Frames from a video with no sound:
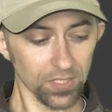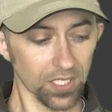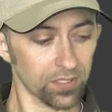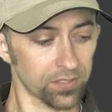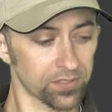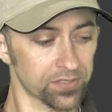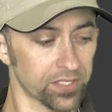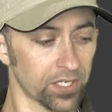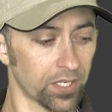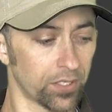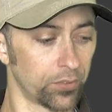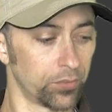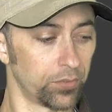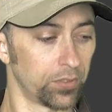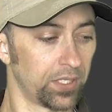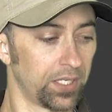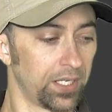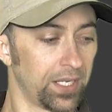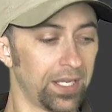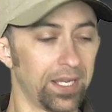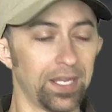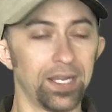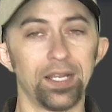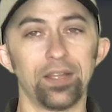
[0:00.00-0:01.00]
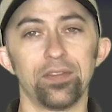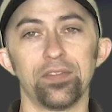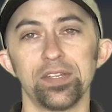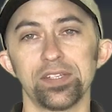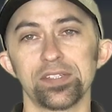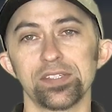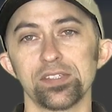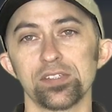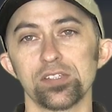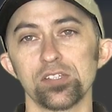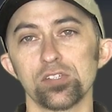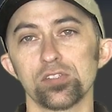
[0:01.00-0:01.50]
So
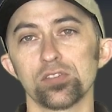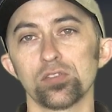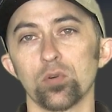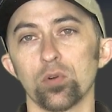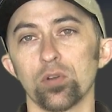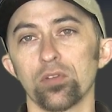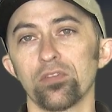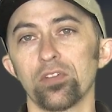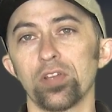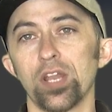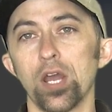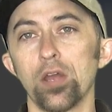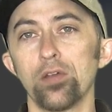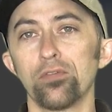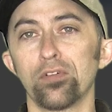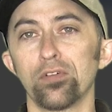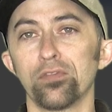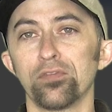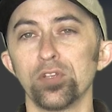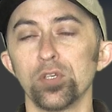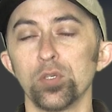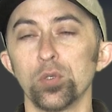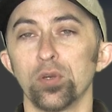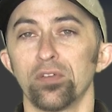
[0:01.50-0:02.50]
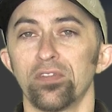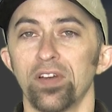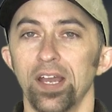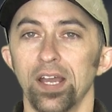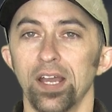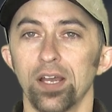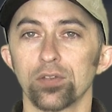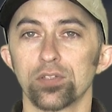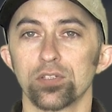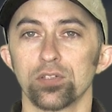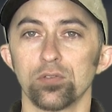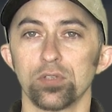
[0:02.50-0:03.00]
this is just sort of an overview of
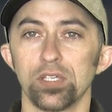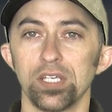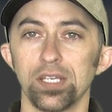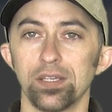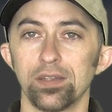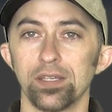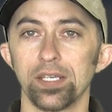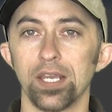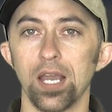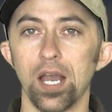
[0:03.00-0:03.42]
how to get the